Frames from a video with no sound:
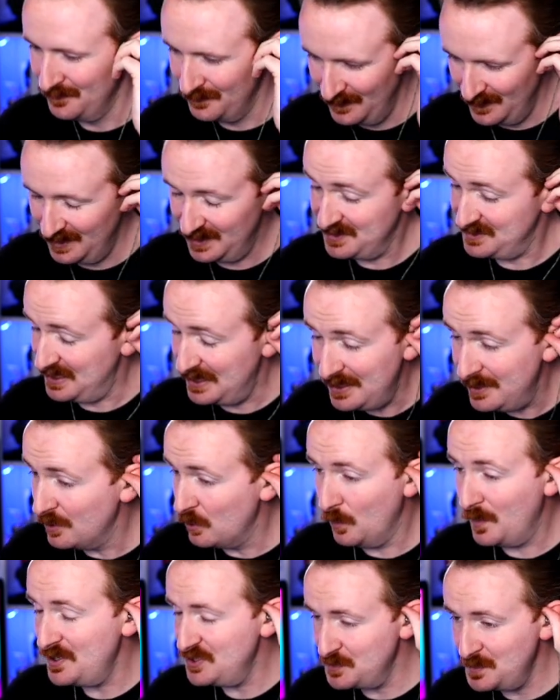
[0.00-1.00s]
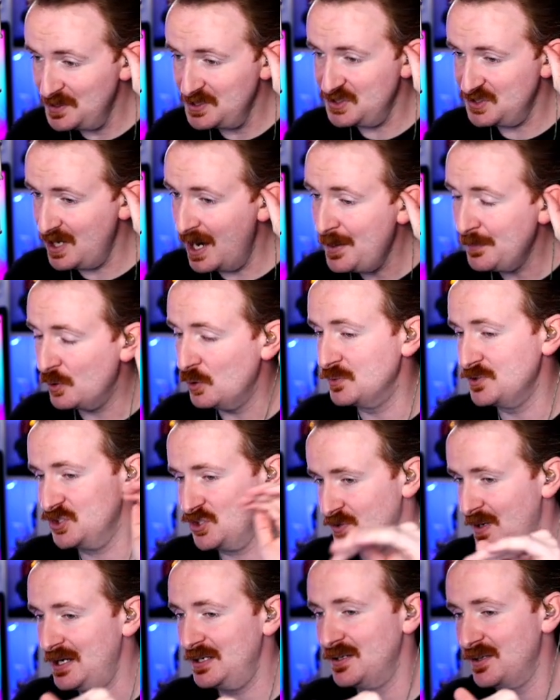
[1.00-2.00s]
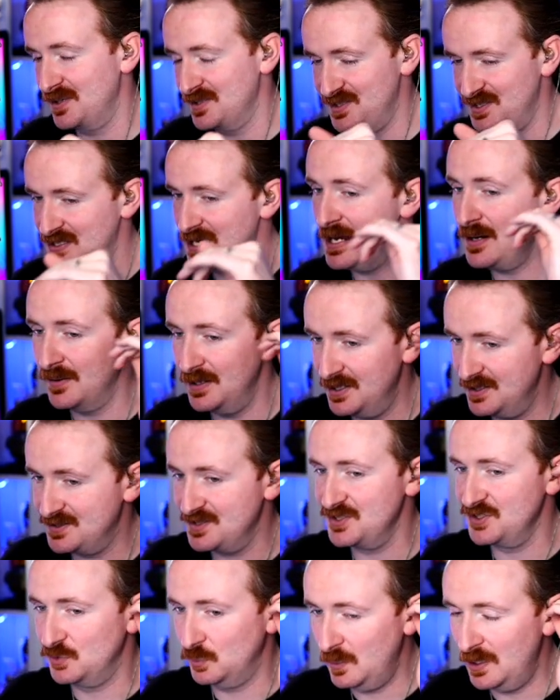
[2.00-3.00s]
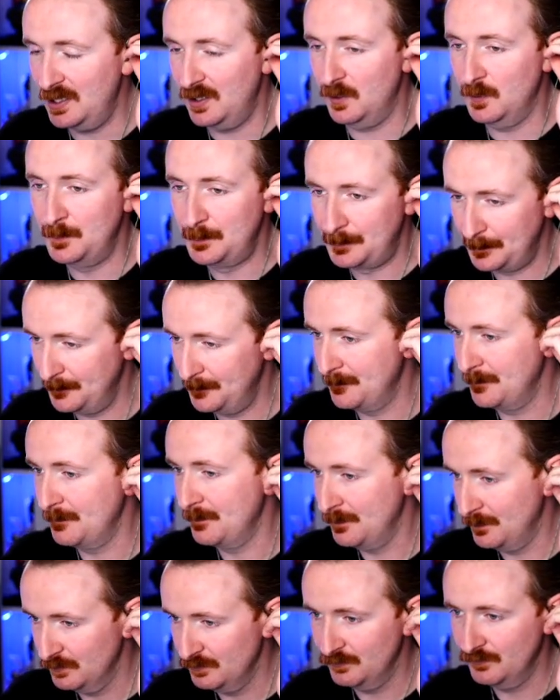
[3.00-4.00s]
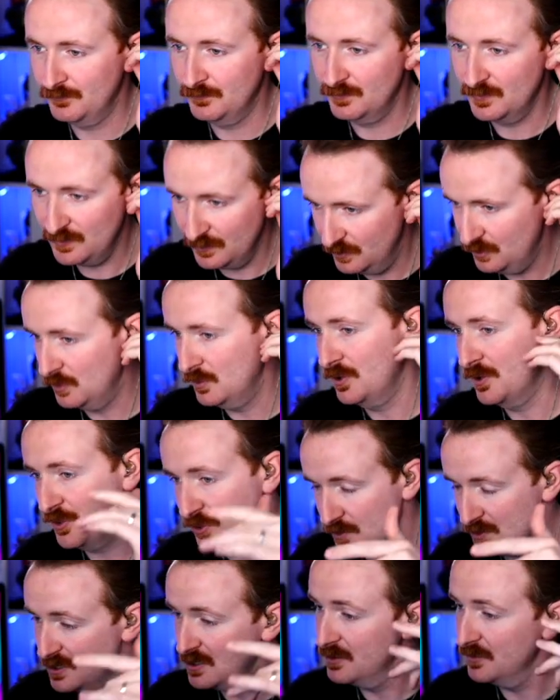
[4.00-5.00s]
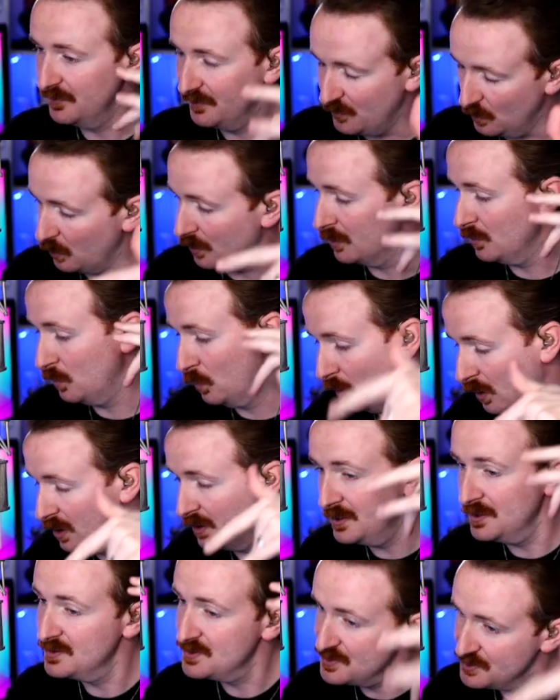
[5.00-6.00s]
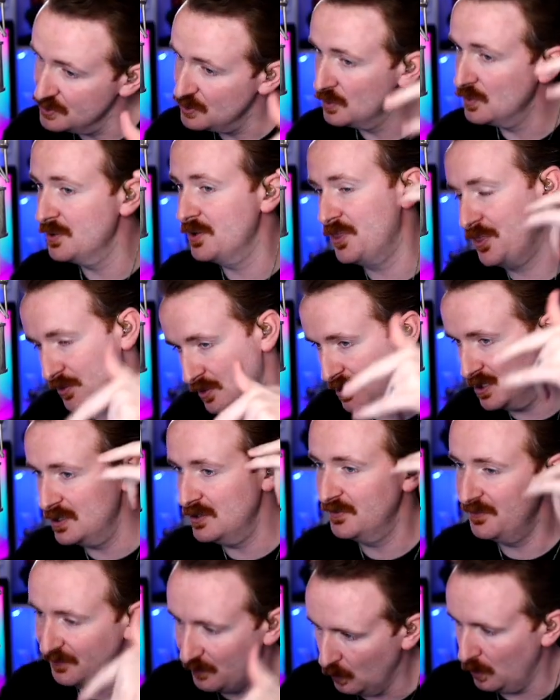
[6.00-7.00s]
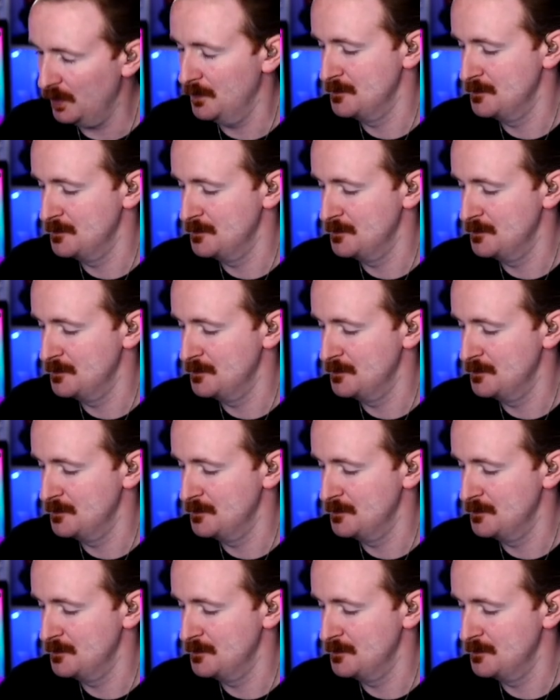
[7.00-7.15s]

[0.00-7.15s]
Because they didn't waste much time going straight into the snare hits as well. 3, 4. 1, 2, 3, 4.